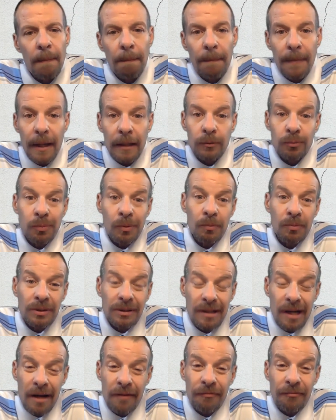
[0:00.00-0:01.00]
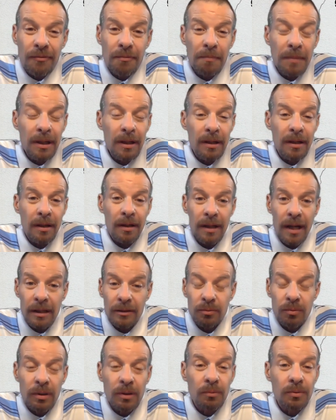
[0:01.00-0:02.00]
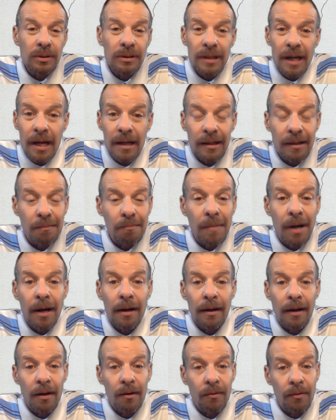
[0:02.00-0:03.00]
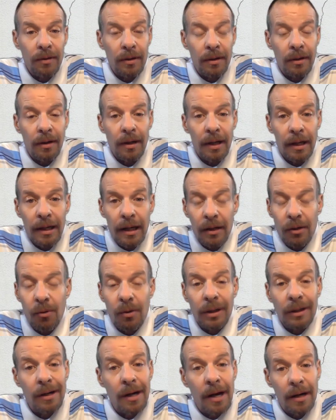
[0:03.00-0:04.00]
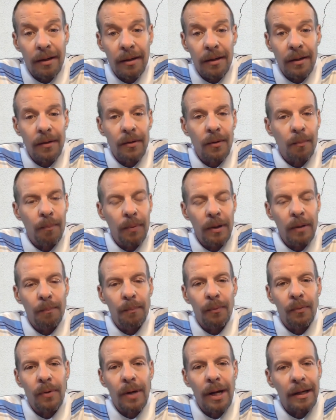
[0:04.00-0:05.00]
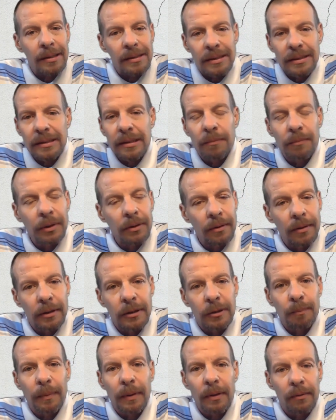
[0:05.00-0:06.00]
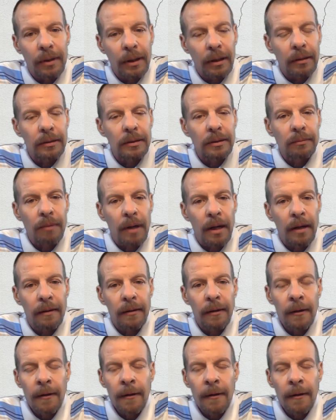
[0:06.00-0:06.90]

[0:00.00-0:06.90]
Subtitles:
That's what it was like for me. That's what it was like in my area. And I know a lot of other people had a similar experience, right?